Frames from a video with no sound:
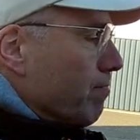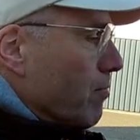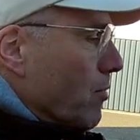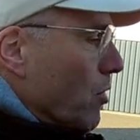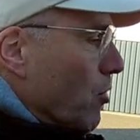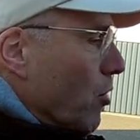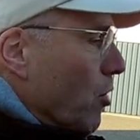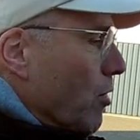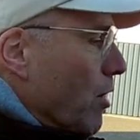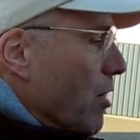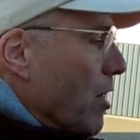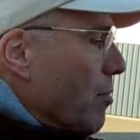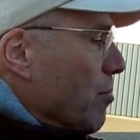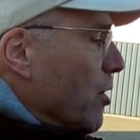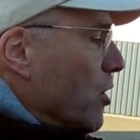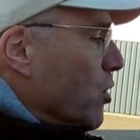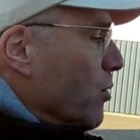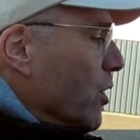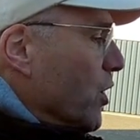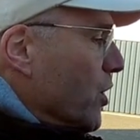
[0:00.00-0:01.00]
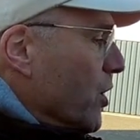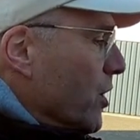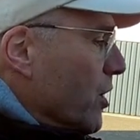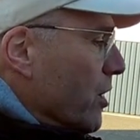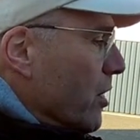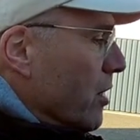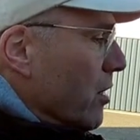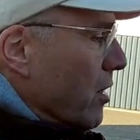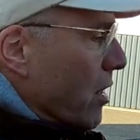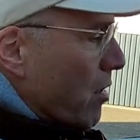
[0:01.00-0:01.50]
So there are not much switches.
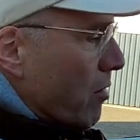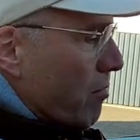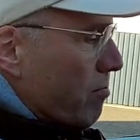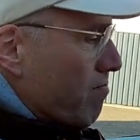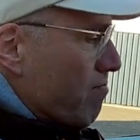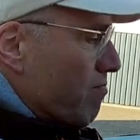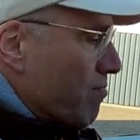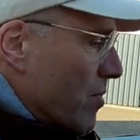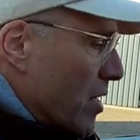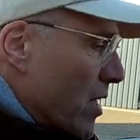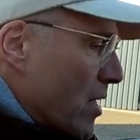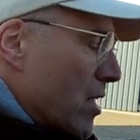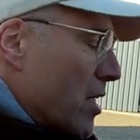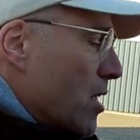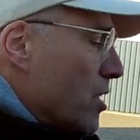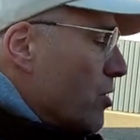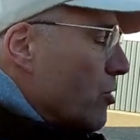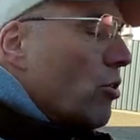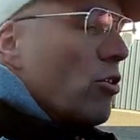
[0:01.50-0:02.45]
You